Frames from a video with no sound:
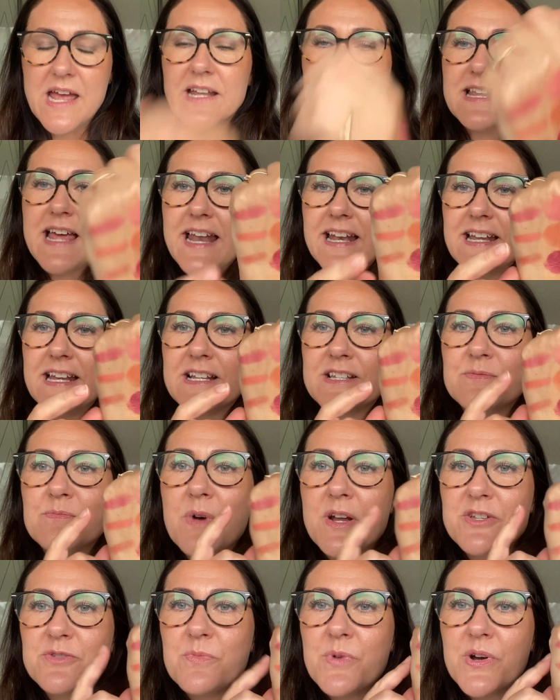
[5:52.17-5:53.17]
that it's
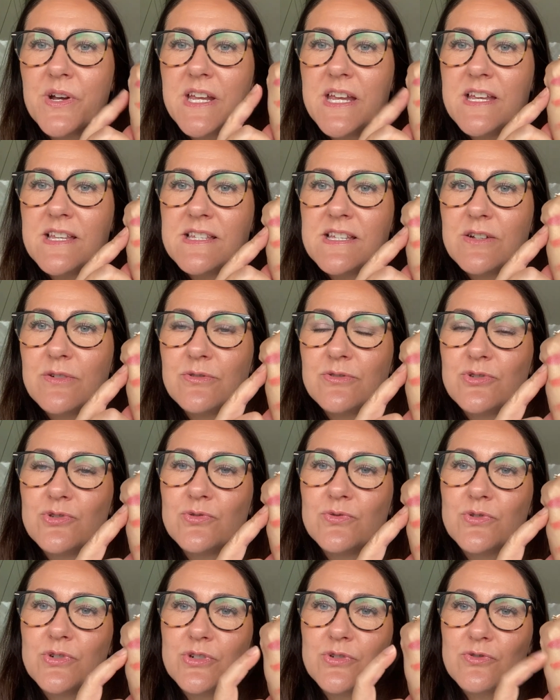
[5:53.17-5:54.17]
much more easy
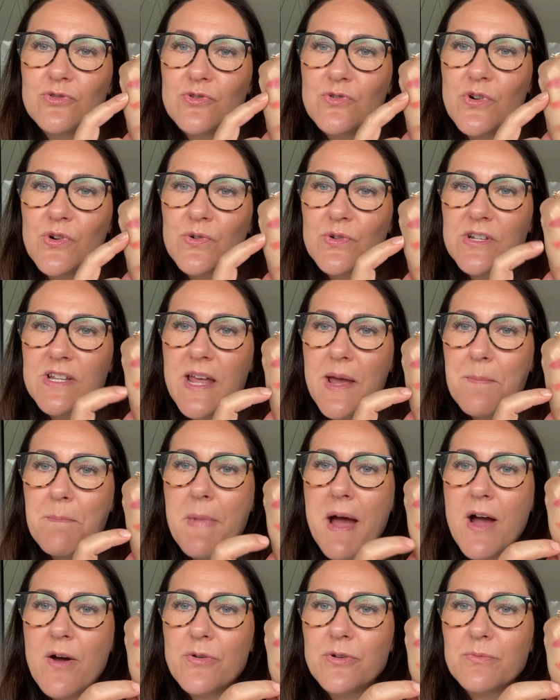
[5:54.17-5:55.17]
to control the
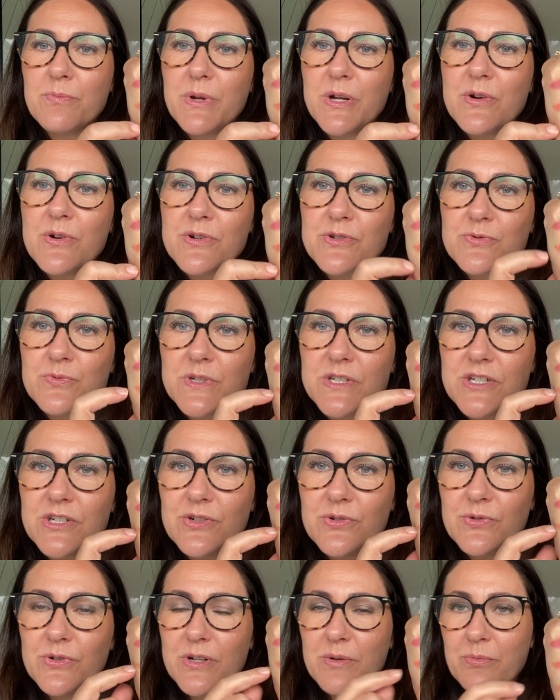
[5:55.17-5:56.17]
amount, because with the
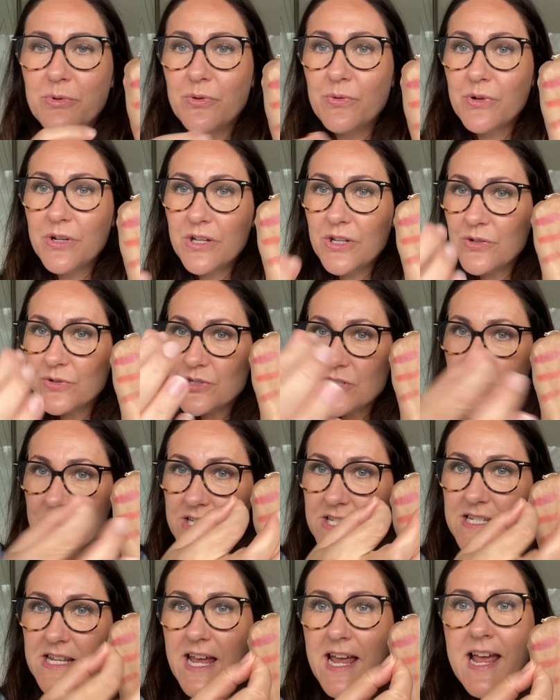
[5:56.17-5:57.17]
Huda Beauty you
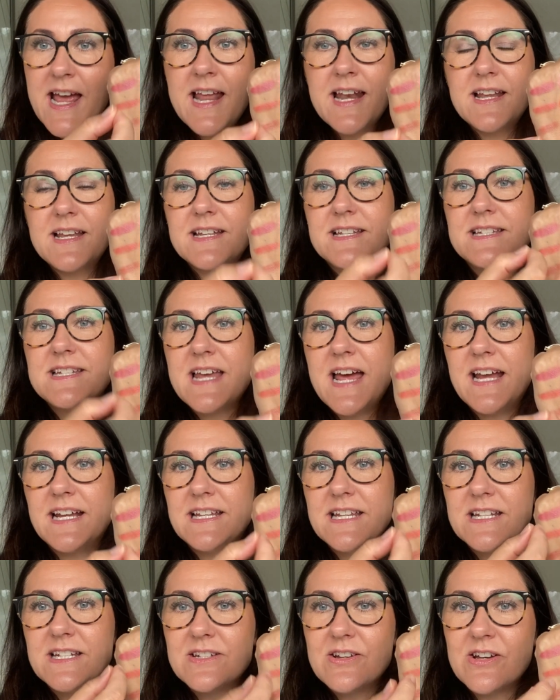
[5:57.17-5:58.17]
just add a
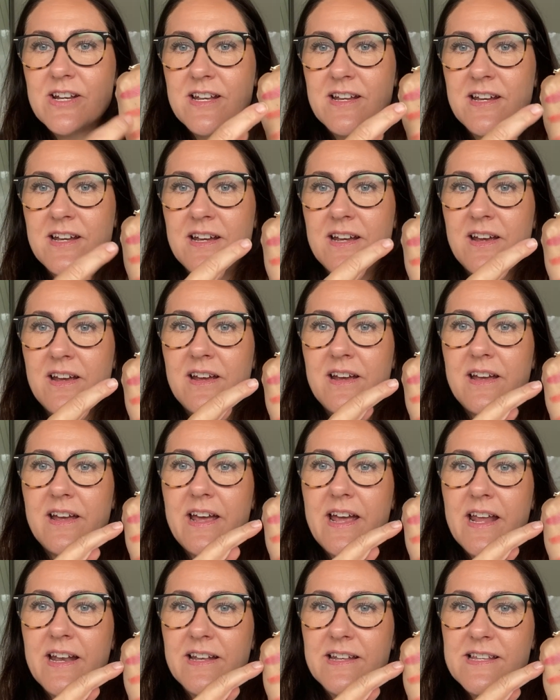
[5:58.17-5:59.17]
tiny dot,
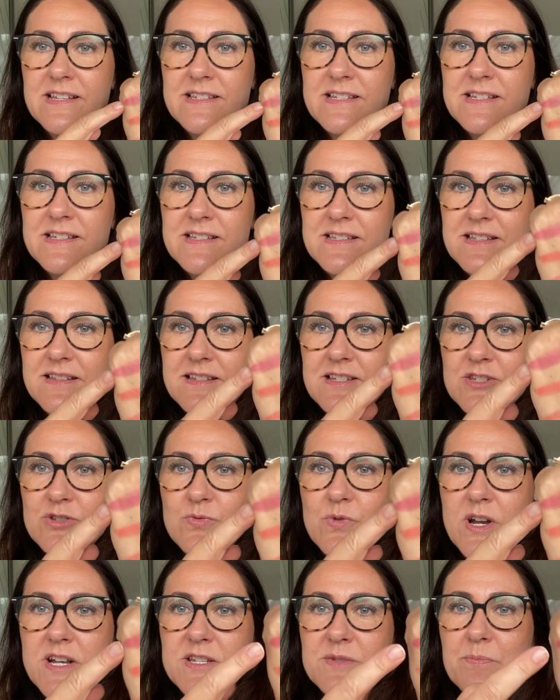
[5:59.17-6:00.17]
and this is the
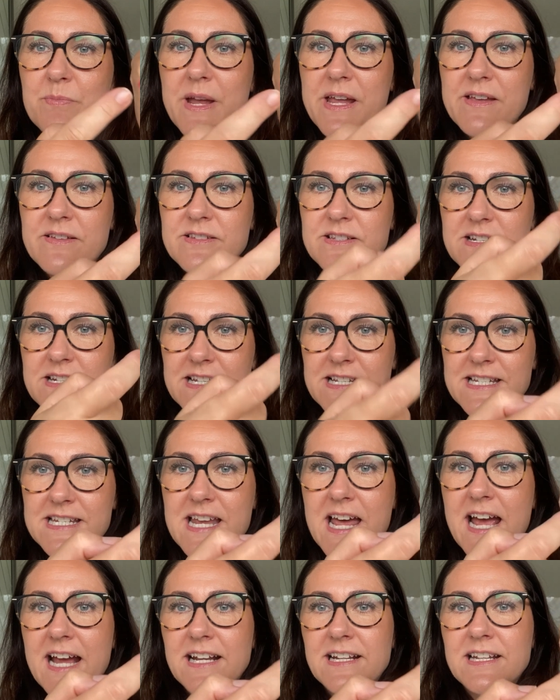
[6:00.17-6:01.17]
swatch based on a
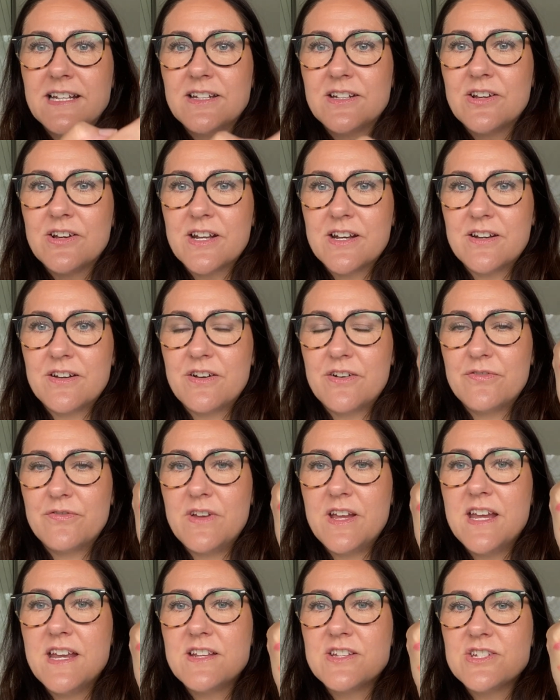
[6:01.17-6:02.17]
tiny dot of
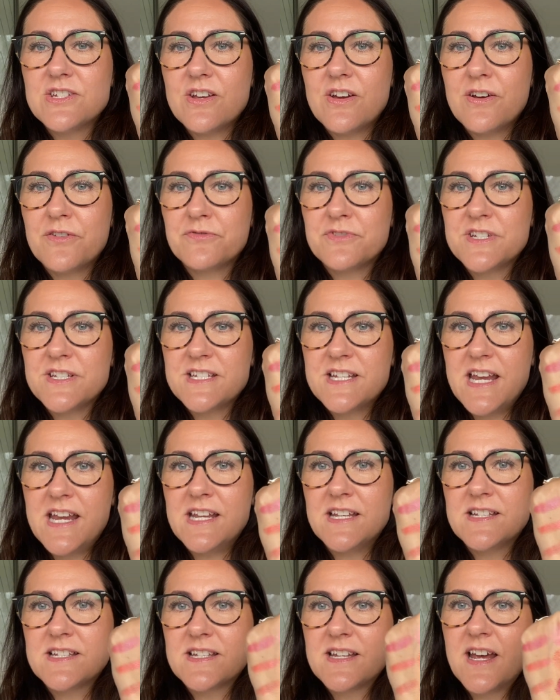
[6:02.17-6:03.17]
each of the
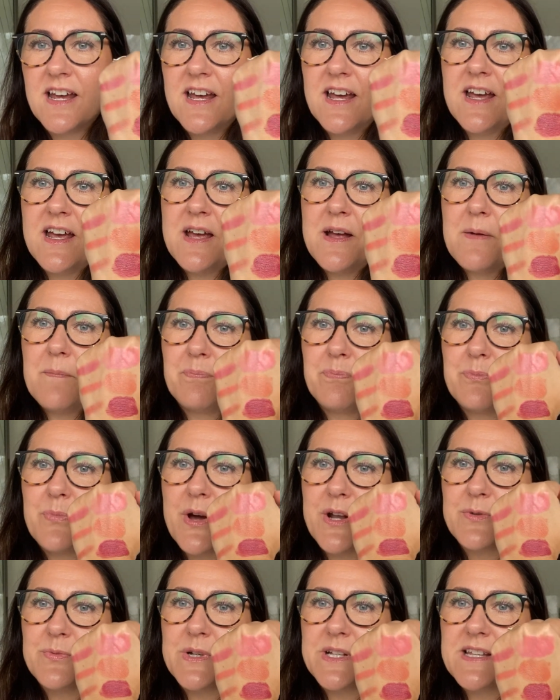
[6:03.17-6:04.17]
shades.
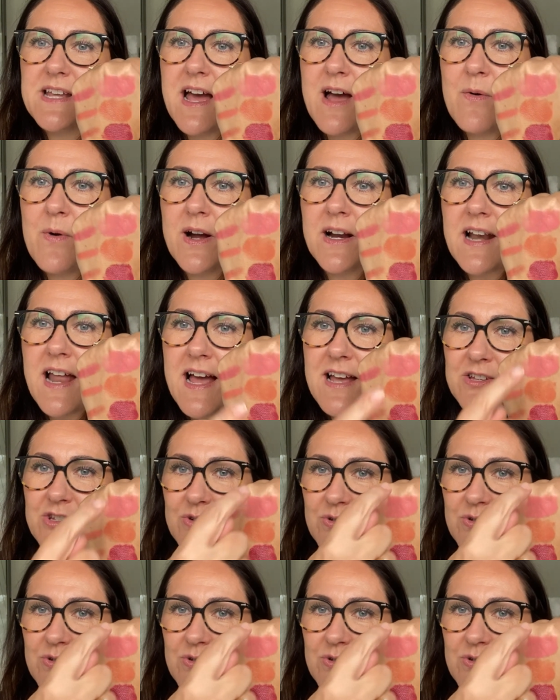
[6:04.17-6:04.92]
But with the Hourglass